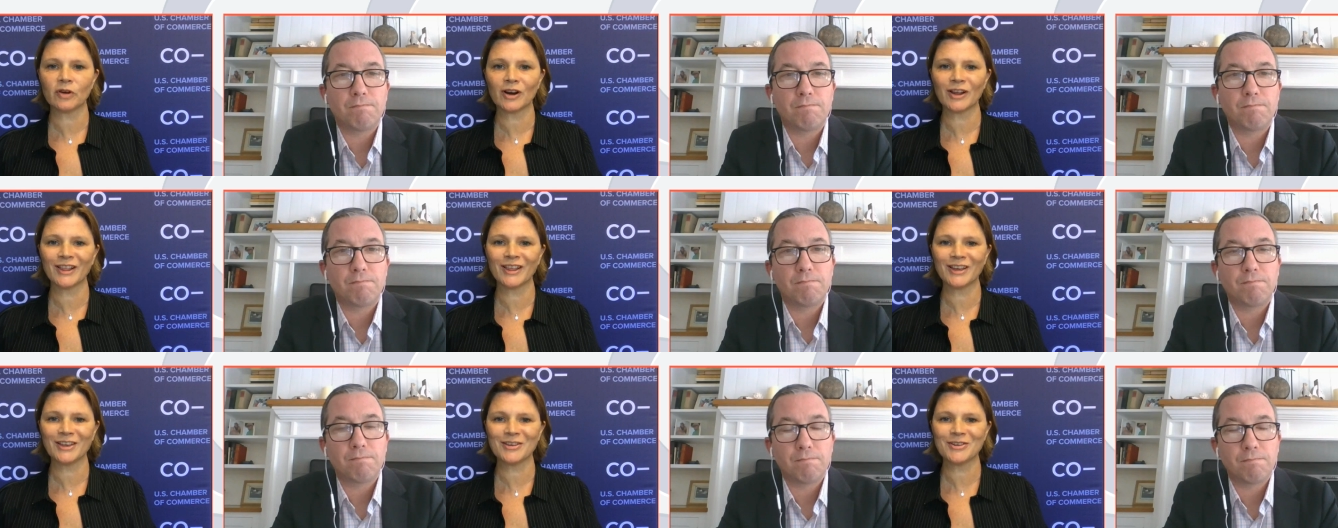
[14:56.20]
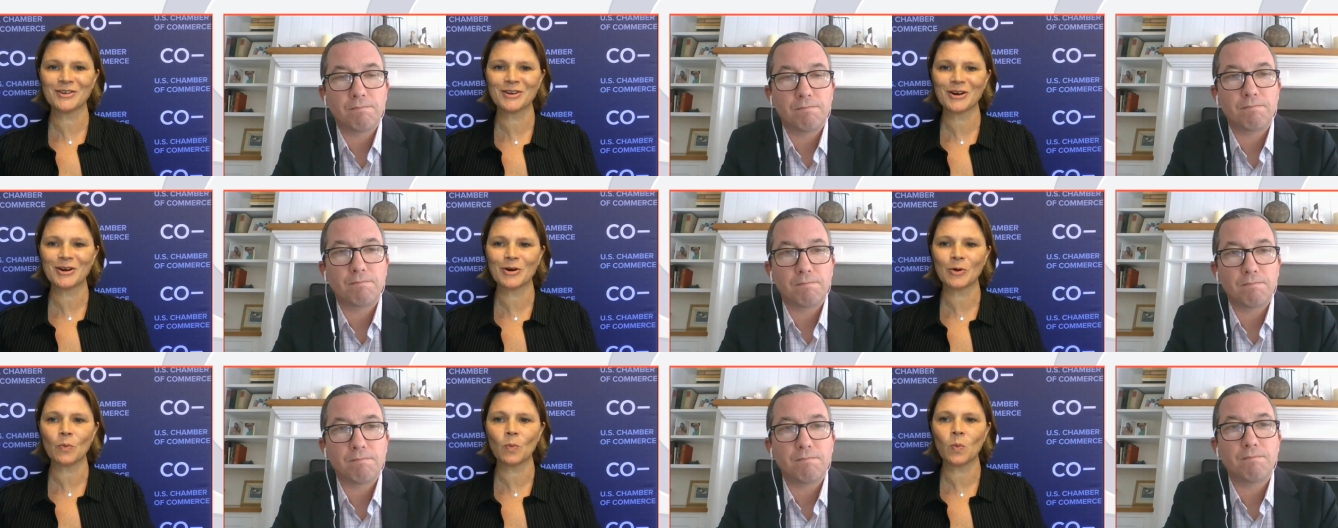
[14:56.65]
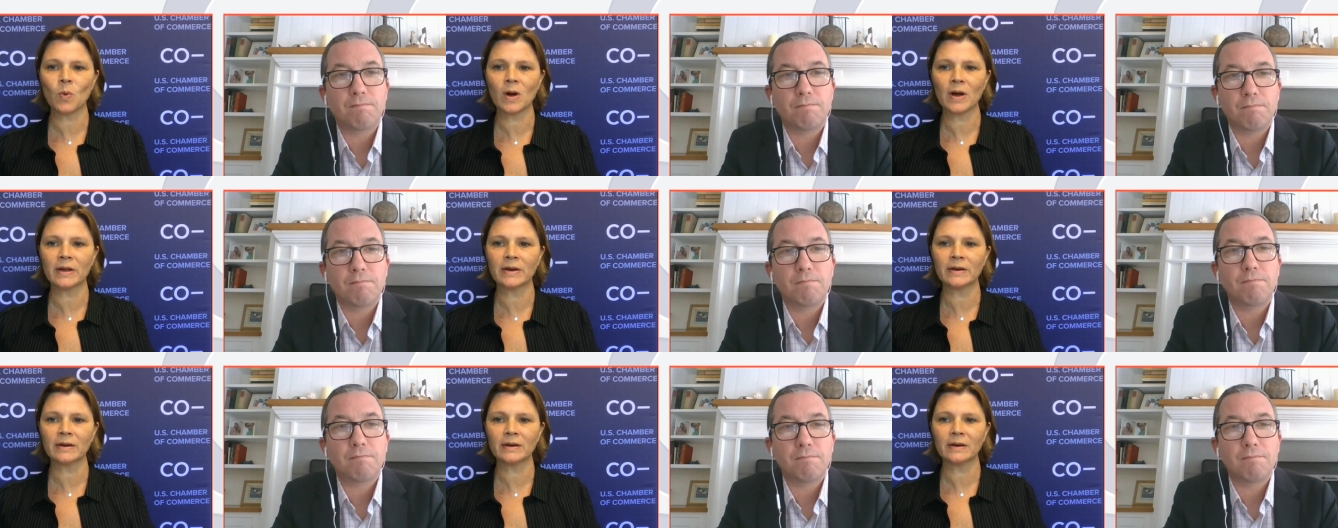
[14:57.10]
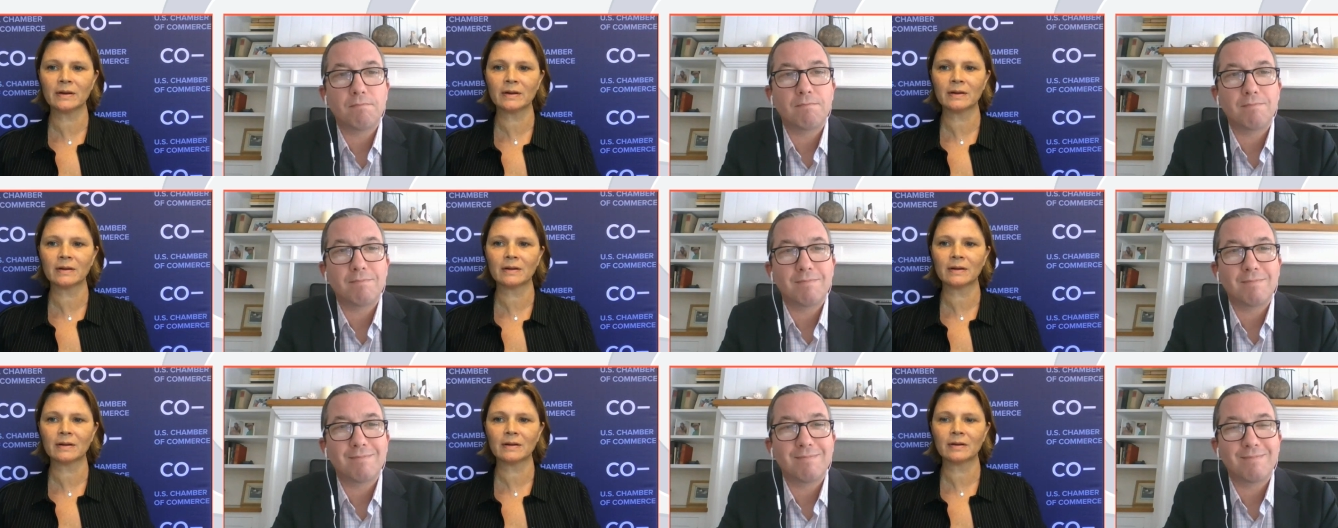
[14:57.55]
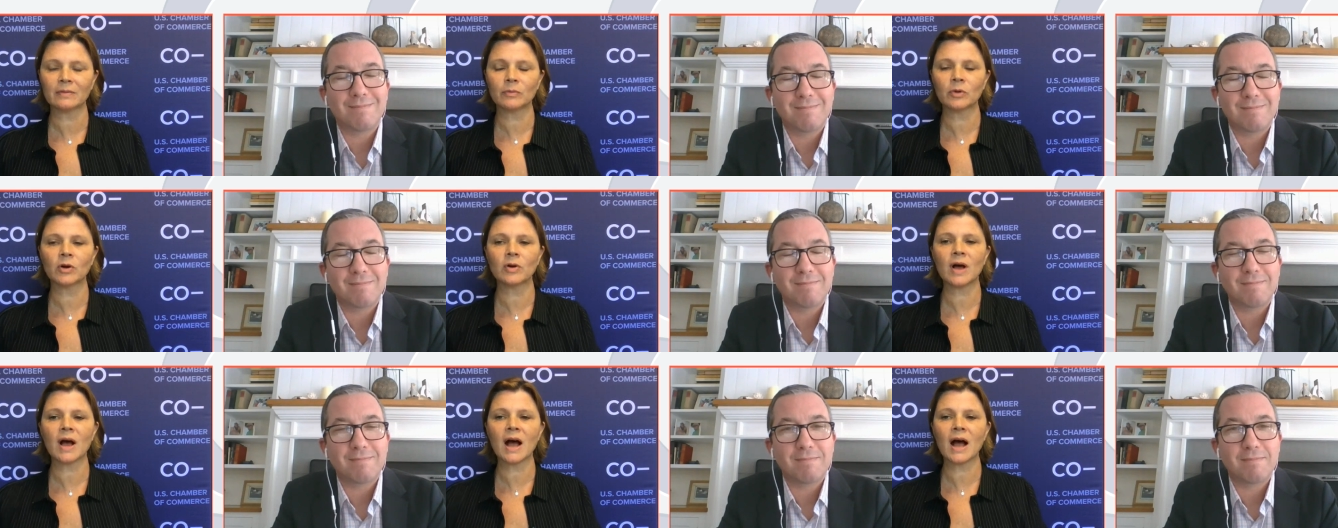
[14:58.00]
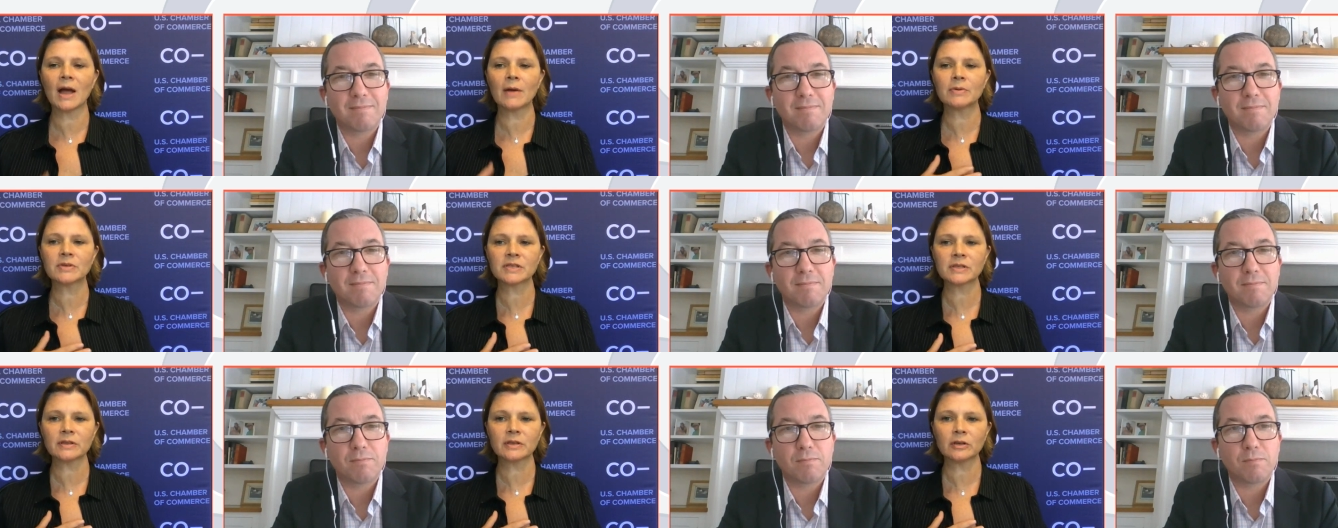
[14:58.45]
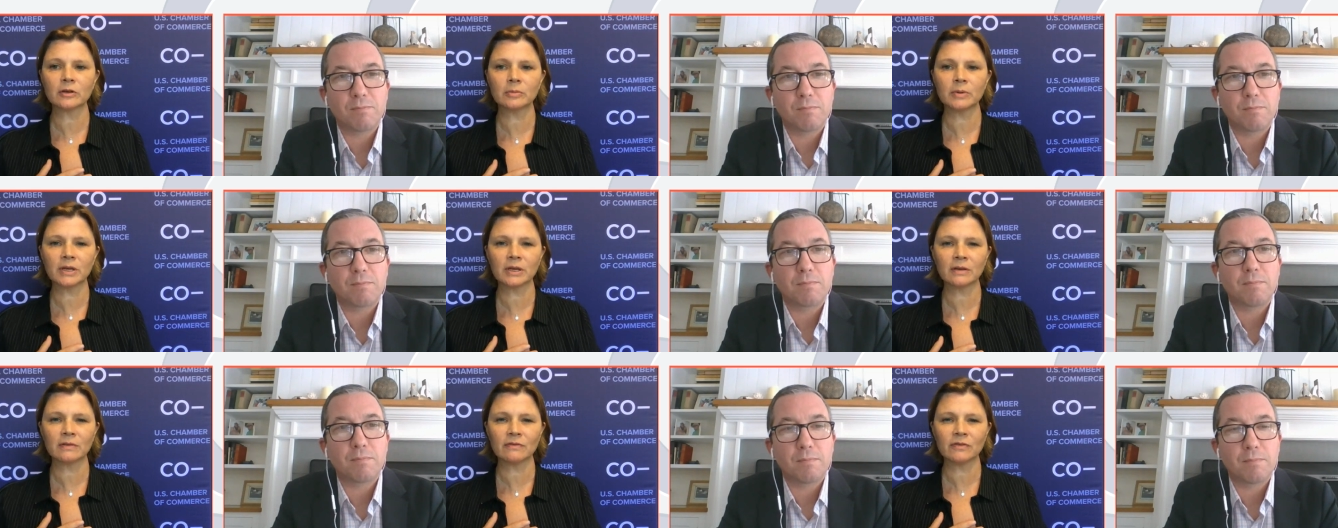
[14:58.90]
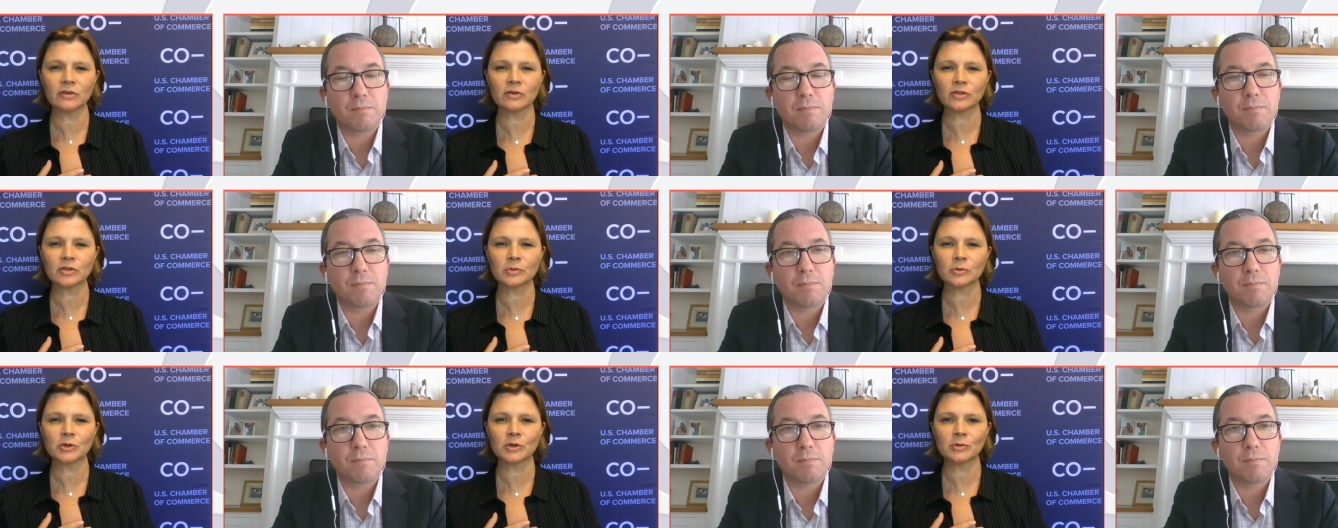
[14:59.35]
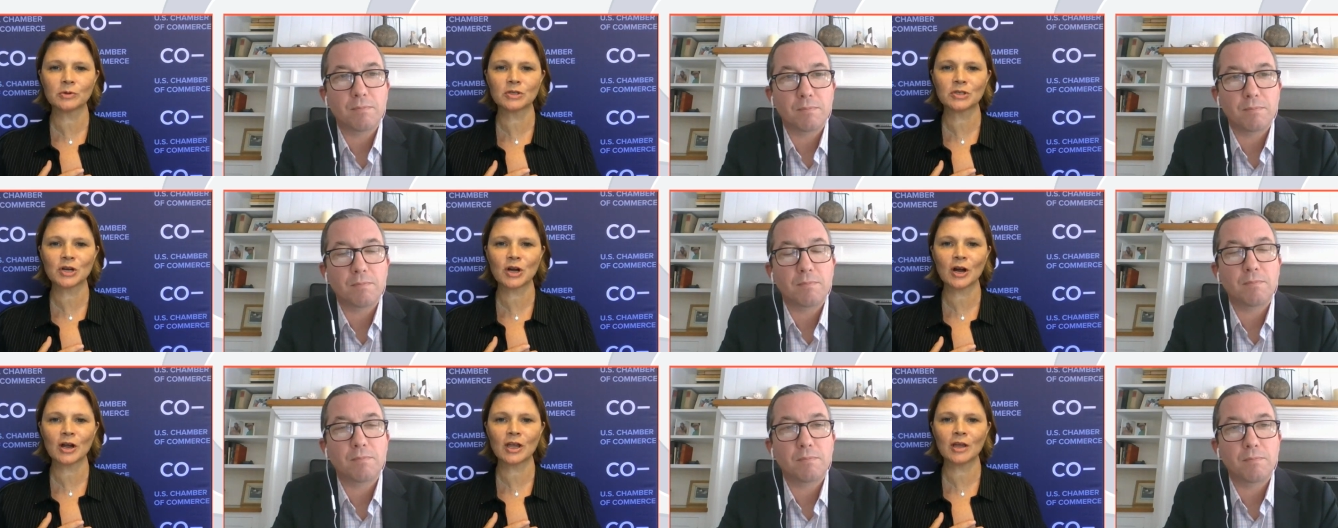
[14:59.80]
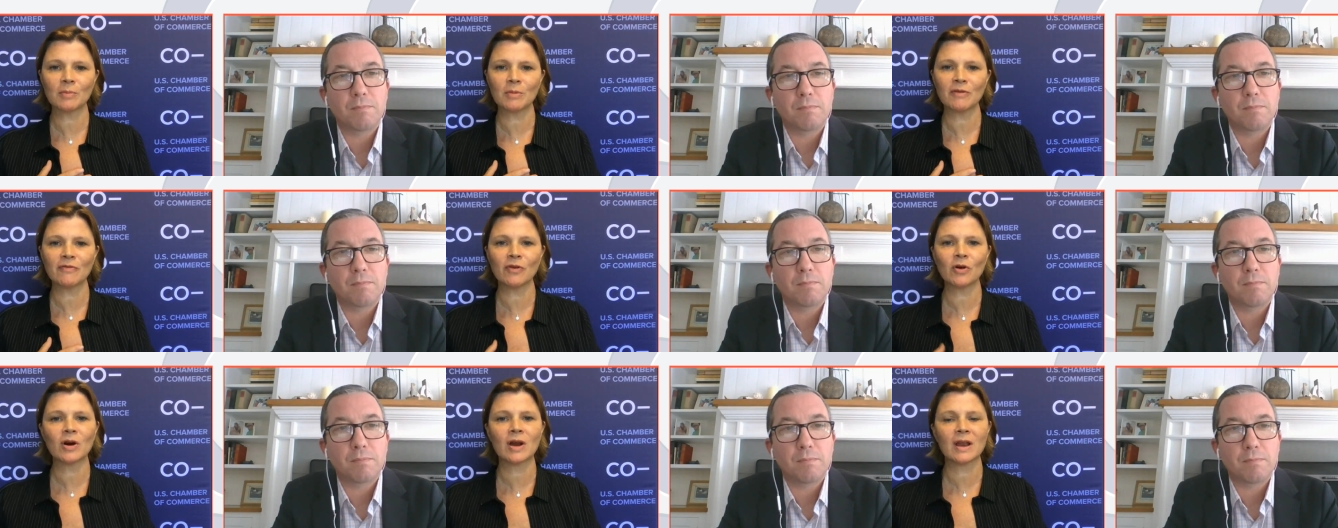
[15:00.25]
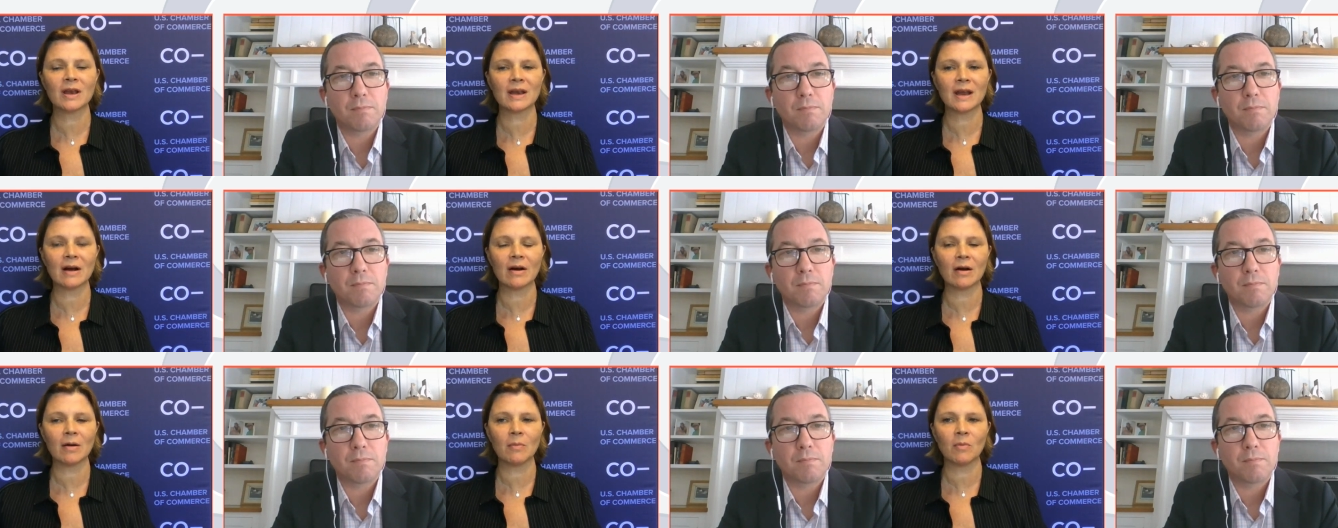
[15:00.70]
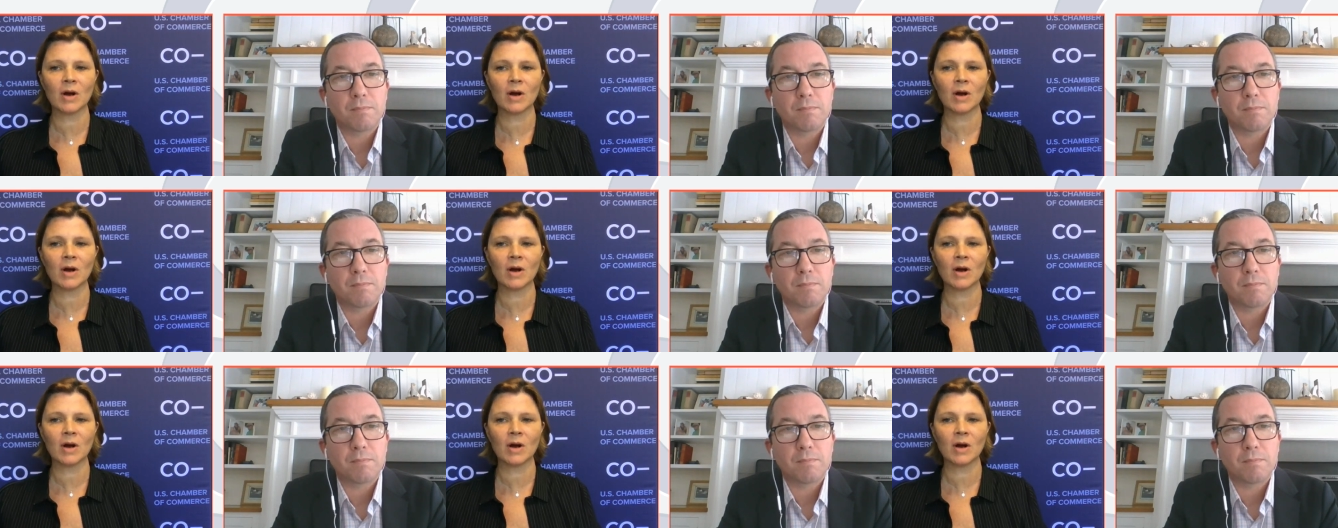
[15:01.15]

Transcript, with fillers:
Speaker 1: I let you go, one Well, I was a little bit confused when you were talking before, and now I'm